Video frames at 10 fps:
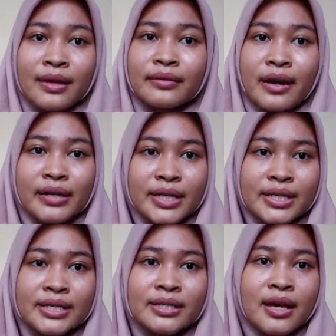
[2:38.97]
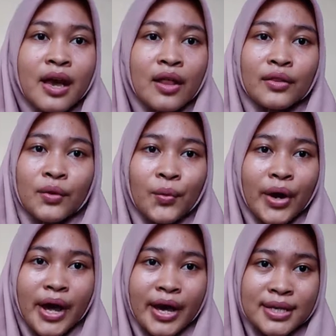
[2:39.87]
There is
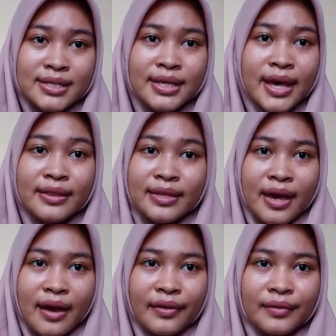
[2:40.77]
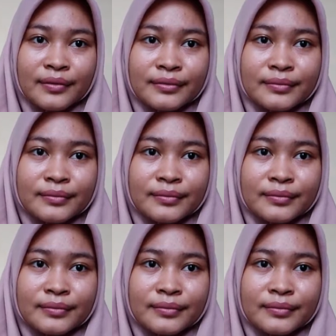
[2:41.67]
no s at the end.